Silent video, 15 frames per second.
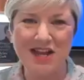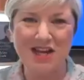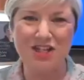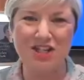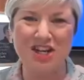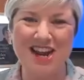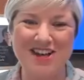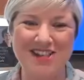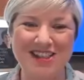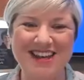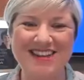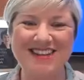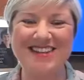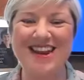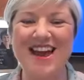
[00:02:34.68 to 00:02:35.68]
Chanel
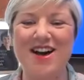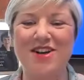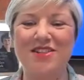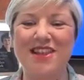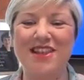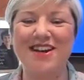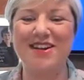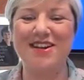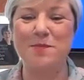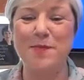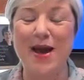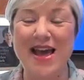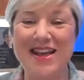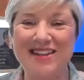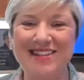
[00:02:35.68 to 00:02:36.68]
is now
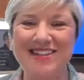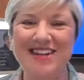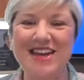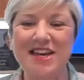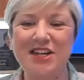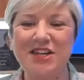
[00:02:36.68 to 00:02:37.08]
London-based.